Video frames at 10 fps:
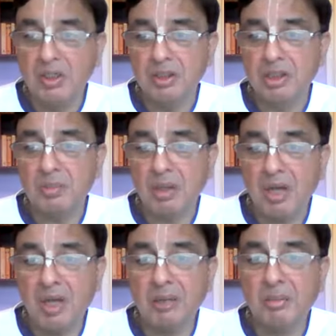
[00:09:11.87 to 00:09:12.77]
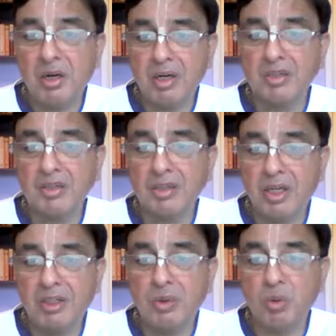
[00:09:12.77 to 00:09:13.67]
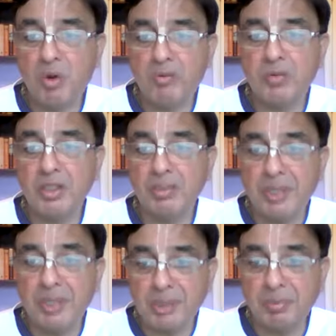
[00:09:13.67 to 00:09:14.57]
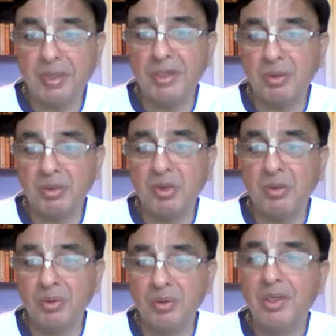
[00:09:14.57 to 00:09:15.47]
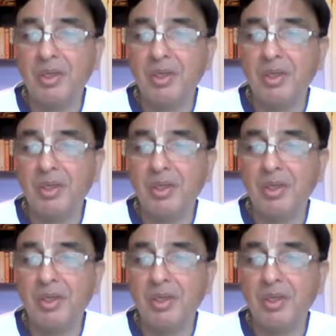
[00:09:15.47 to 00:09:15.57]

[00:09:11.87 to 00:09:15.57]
Thus Prahlada Maharaj decided to offer his best praise to the Lord